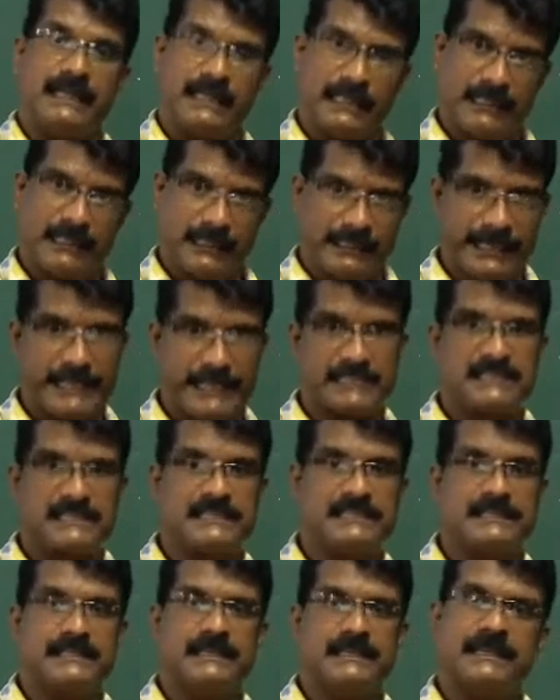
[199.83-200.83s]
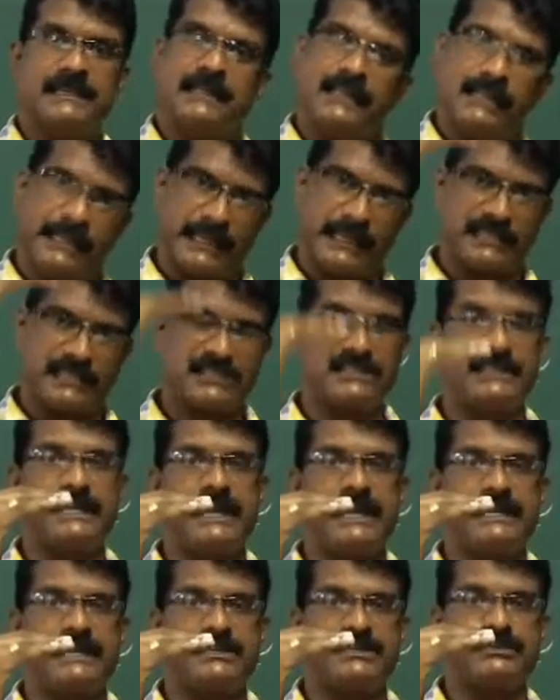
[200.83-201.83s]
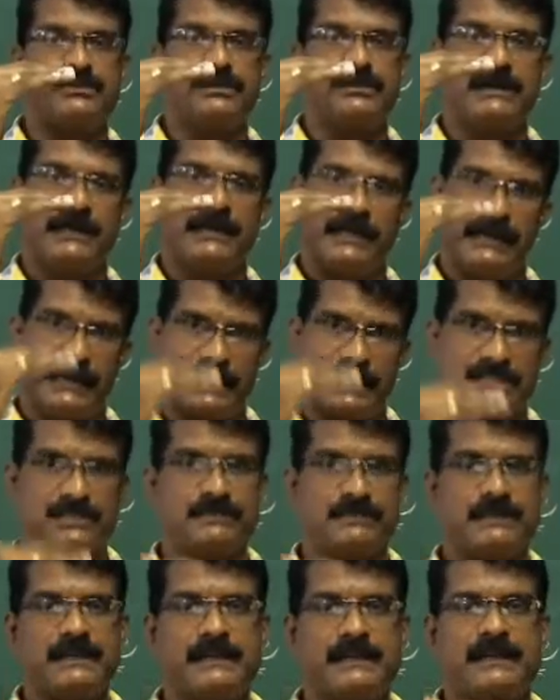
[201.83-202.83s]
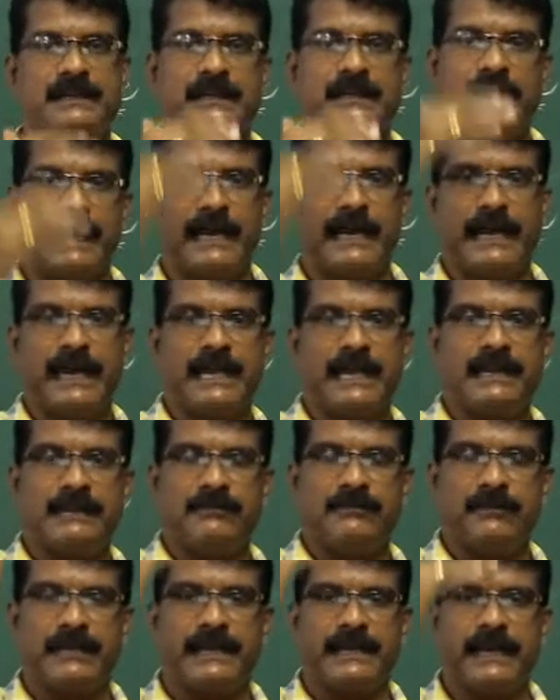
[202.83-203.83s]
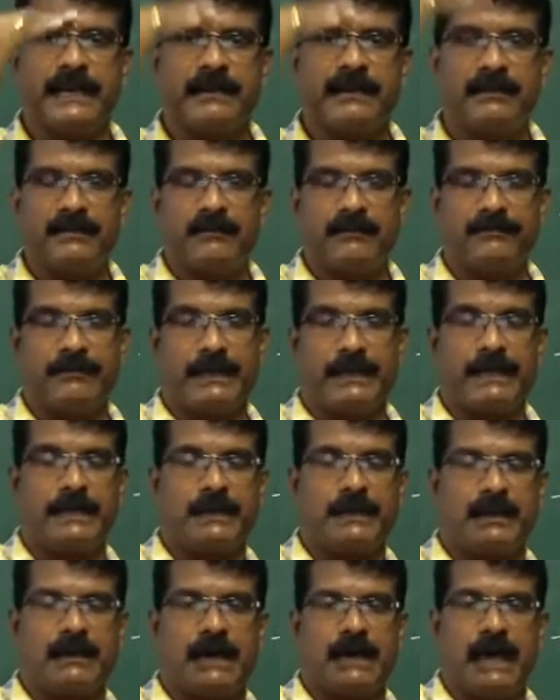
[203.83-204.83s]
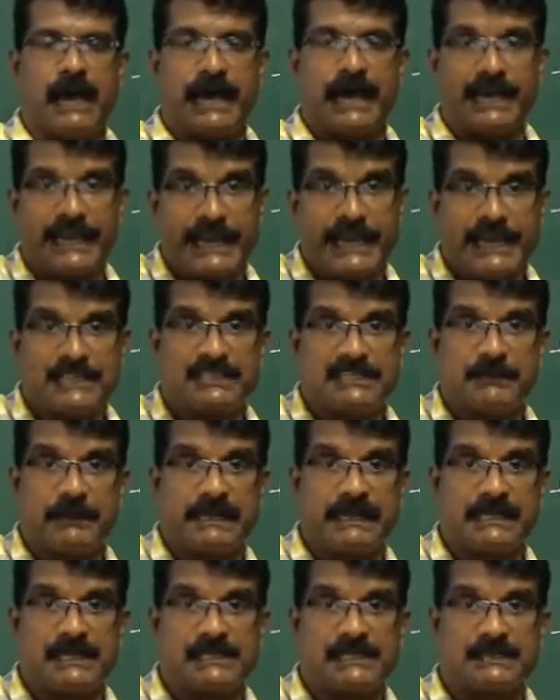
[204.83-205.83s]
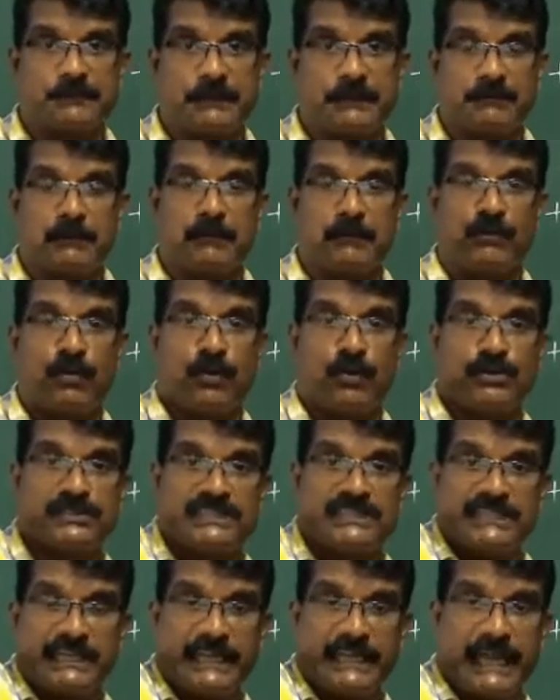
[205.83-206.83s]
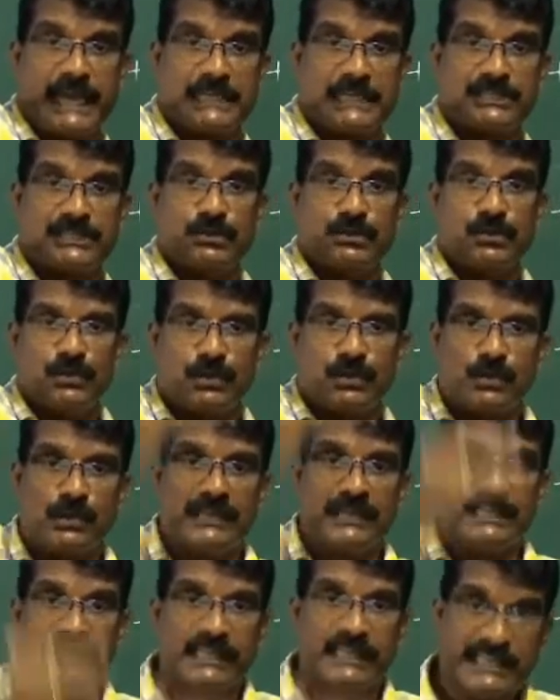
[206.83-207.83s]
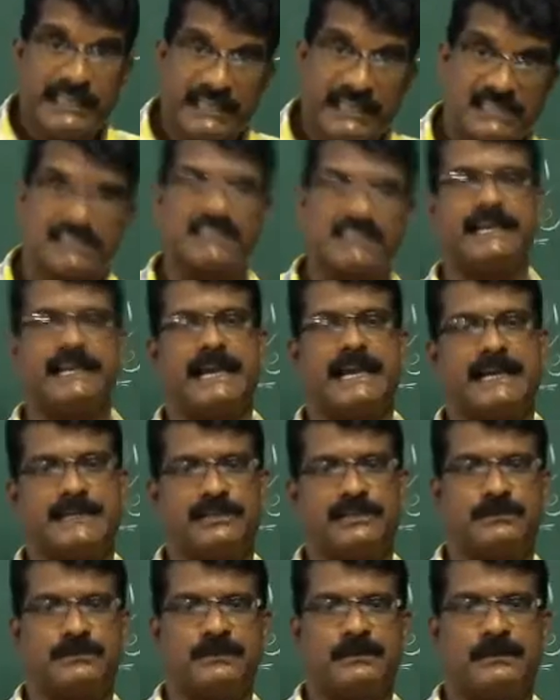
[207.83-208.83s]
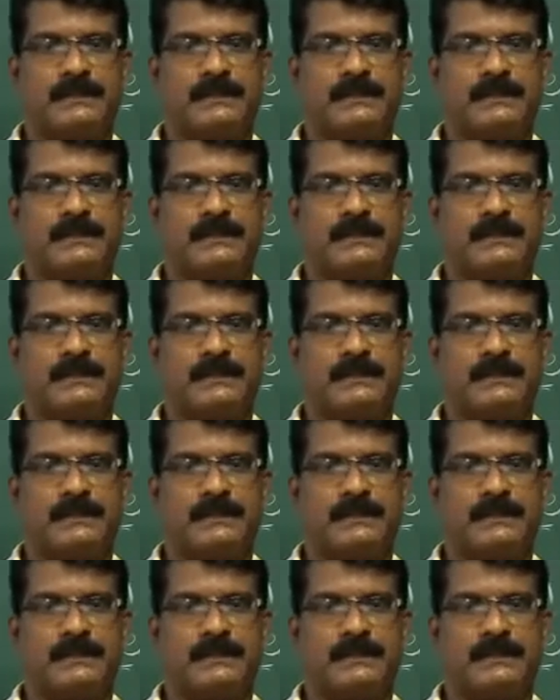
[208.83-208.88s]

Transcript: next reactive, next one, and we can find arrange the metals from the most reactive to least reactive.